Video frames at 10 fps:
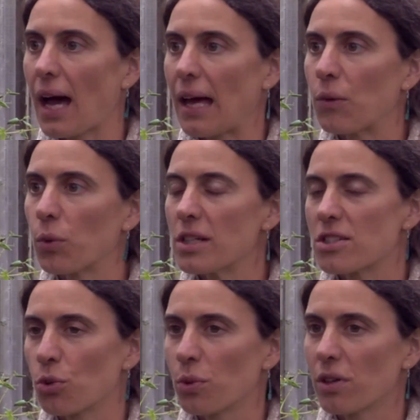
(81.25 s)
Yeah, and
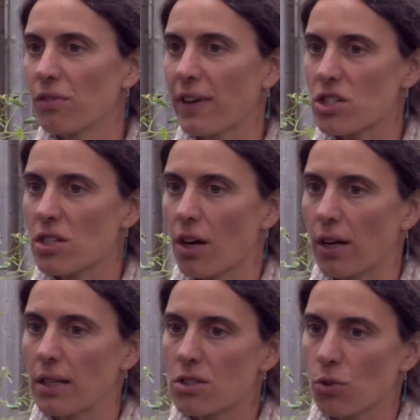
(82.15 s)
we're
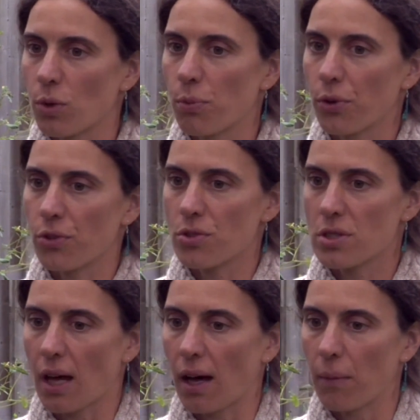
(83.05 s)
vegetarian, so we
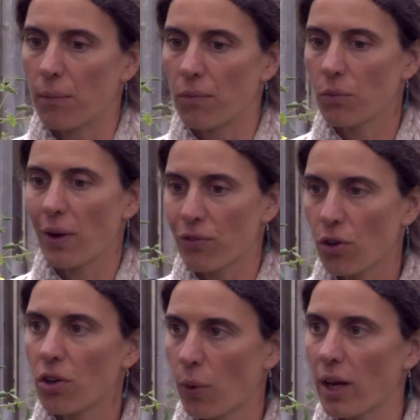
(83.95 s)
produce
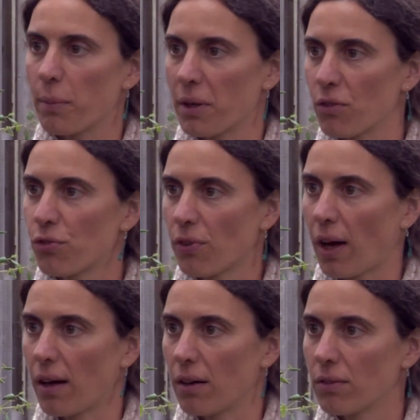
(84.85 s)
we have quite a bit of
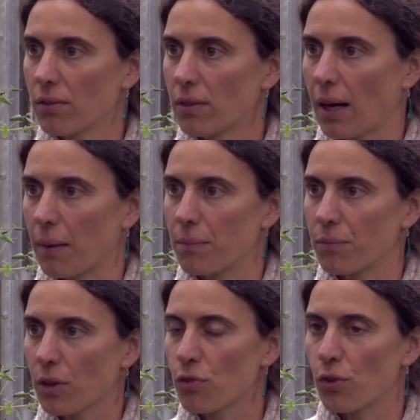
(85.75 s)

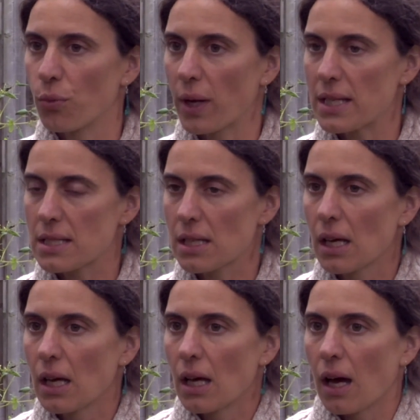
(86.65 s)
food waste,